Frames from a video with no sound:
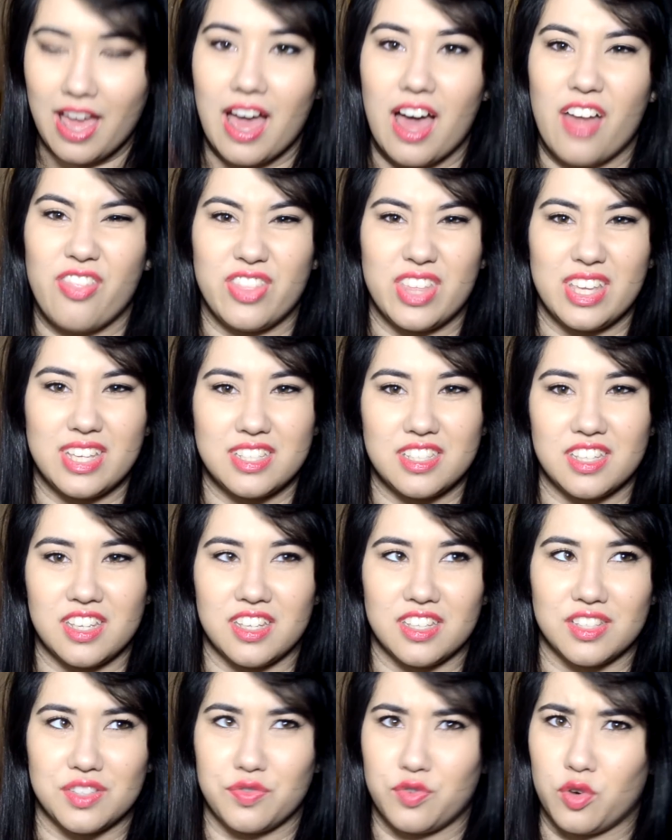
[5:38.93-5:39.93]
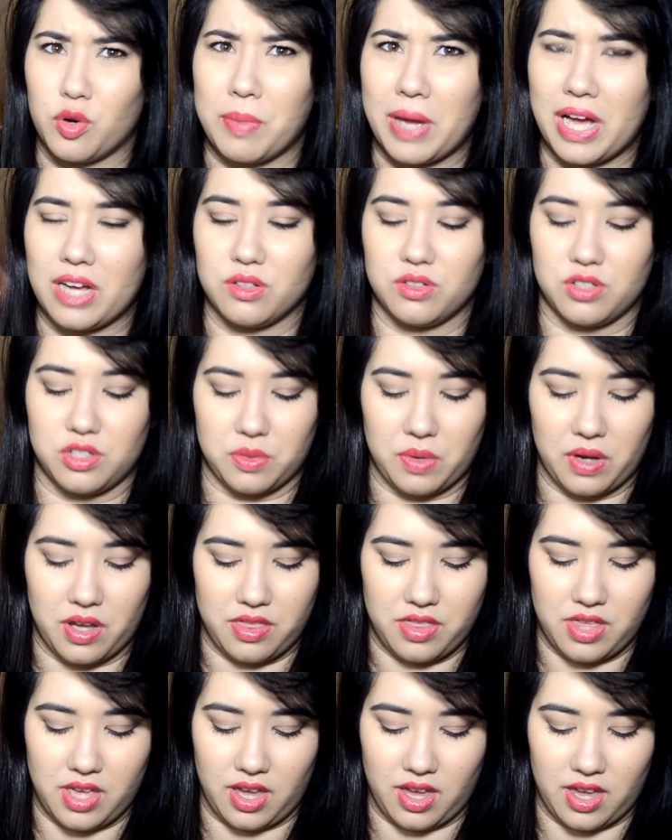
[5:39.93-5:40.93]
And this is £4 as well, I
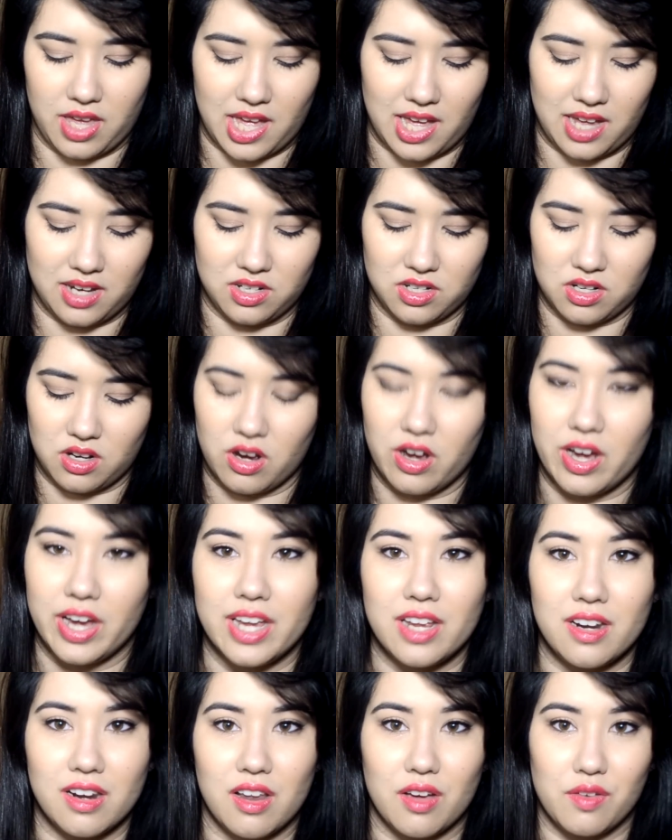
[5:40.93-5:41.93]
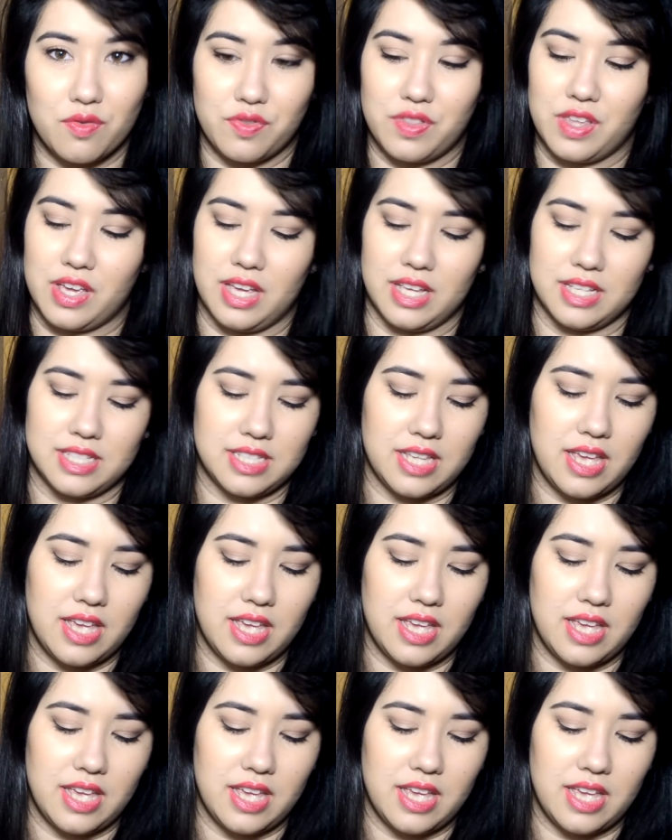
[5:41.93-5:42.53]
think. And I love this.